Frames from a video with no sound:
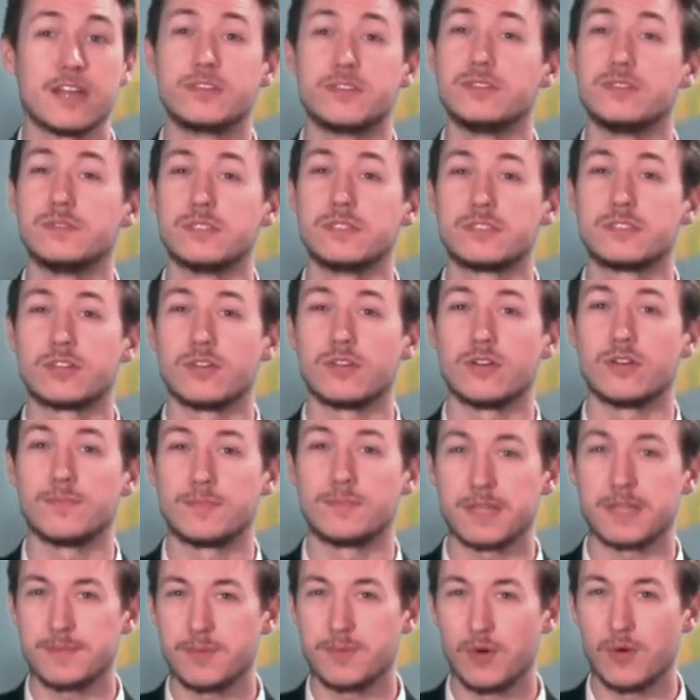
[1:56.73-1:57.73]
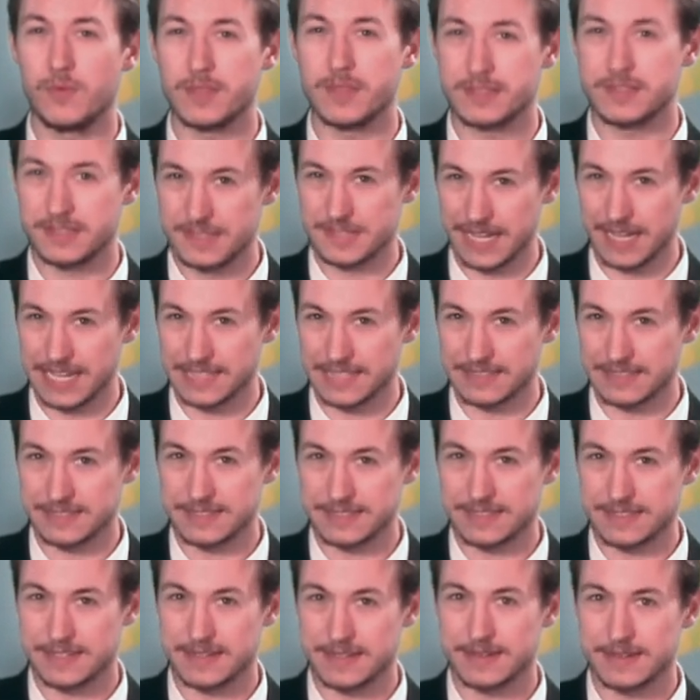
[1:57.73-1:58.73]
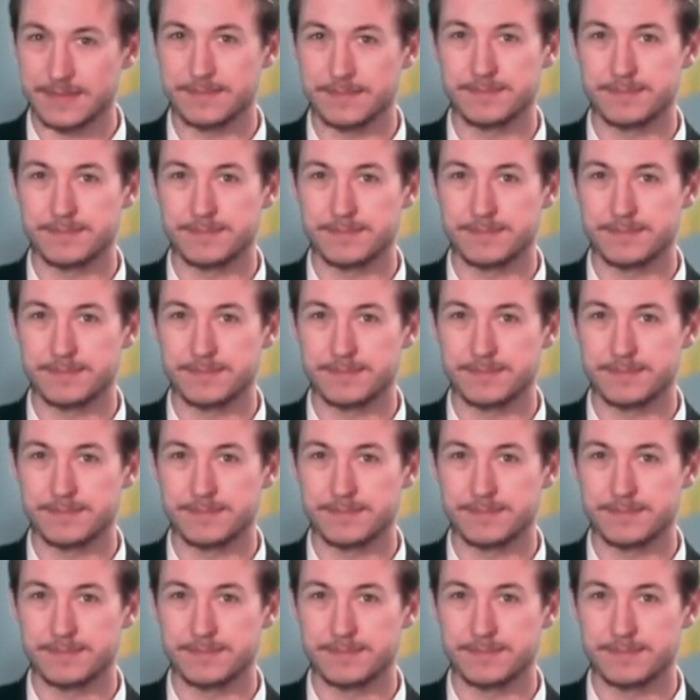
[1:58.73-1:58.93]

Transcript: to deter people with taste.